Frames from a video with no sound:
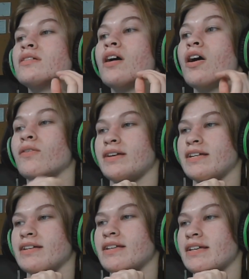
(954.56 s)
Oh,
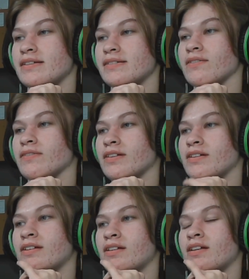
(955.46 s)
he he is definitely.
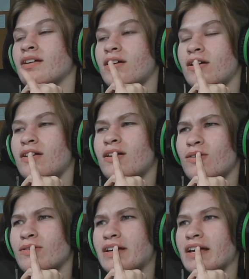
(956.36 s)

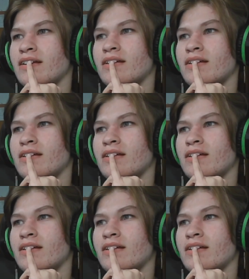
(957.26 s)
Okay.